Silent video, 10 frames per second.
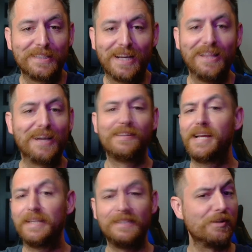I like the
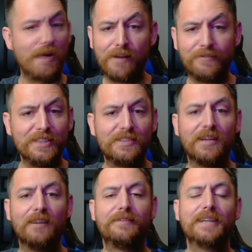anti-gravity
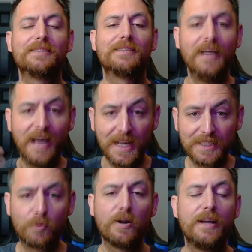stuff. That's
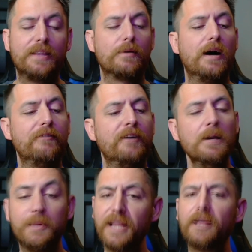where I thrive.
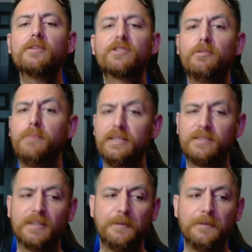But that also means that,